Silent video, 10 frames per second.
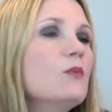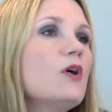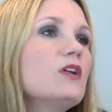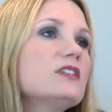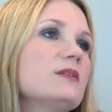
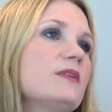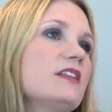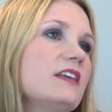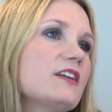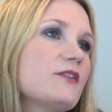Well,
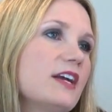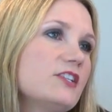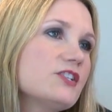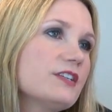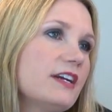ultimately the
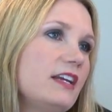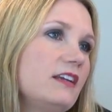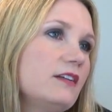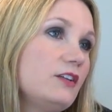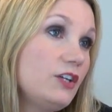grand
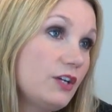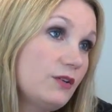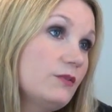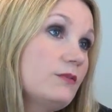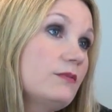jury,
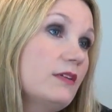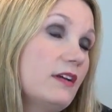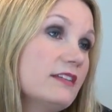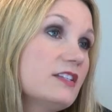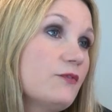you
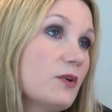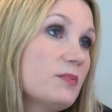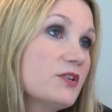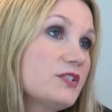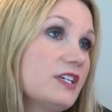as the
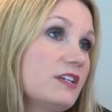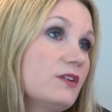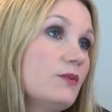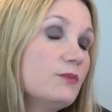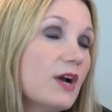
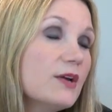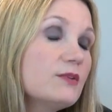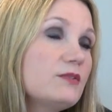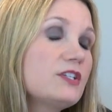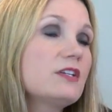foreperson,
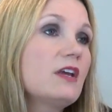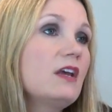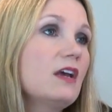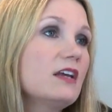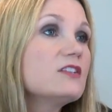wrote
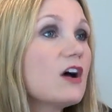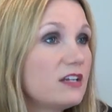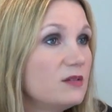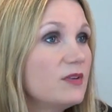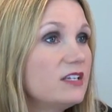a
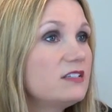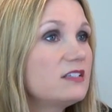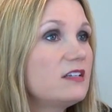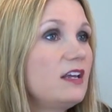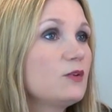
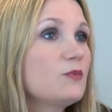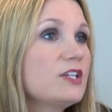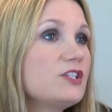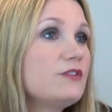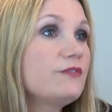document in
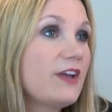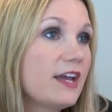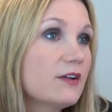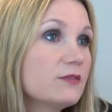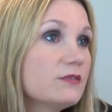which you
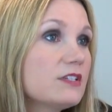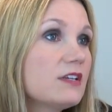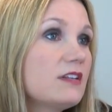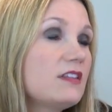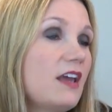found
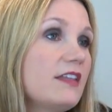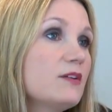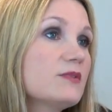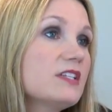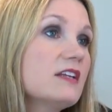that
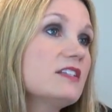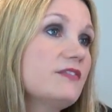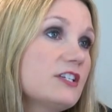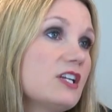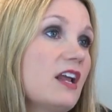there was not
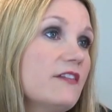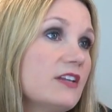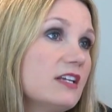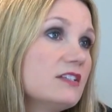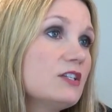sufficient
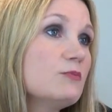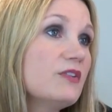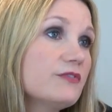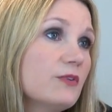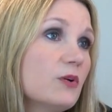evidence to
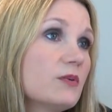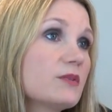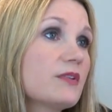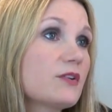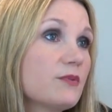move
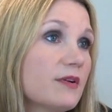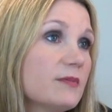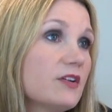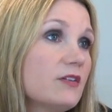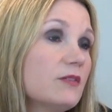forward with
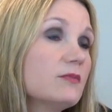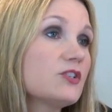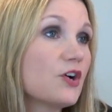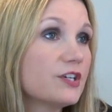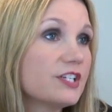criminal
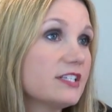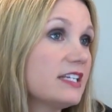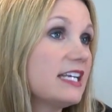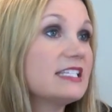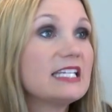charges
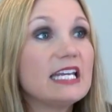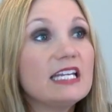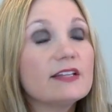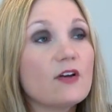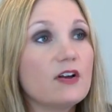against
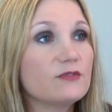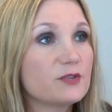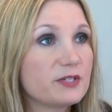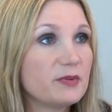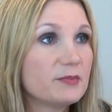any law
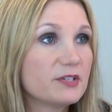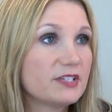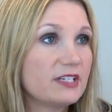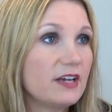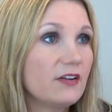enforcement
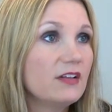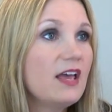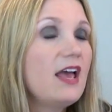personnel